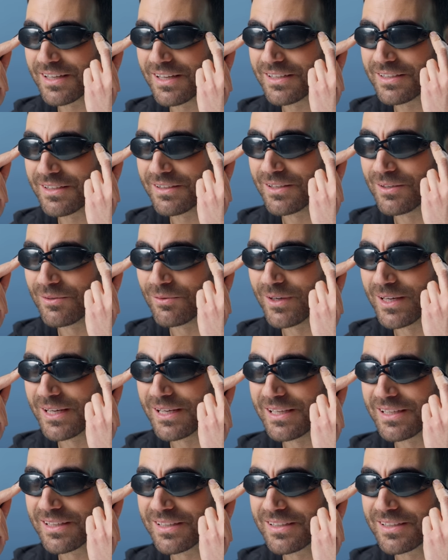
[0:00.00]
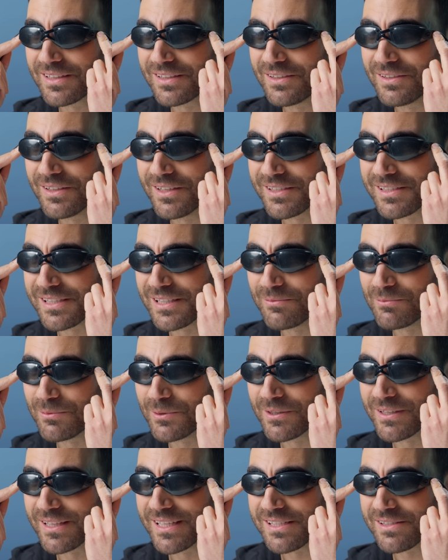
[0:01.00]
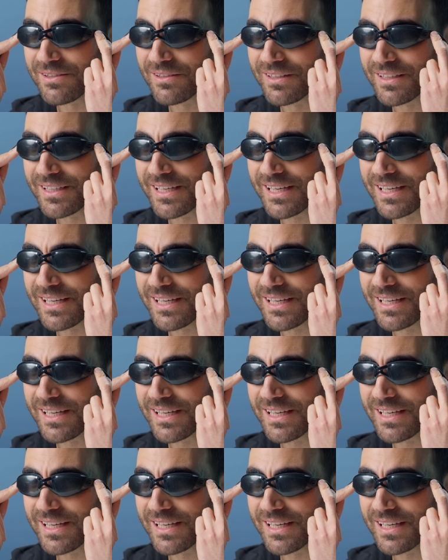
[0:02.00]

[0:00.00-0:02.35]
I don't know why you don't see more of this on the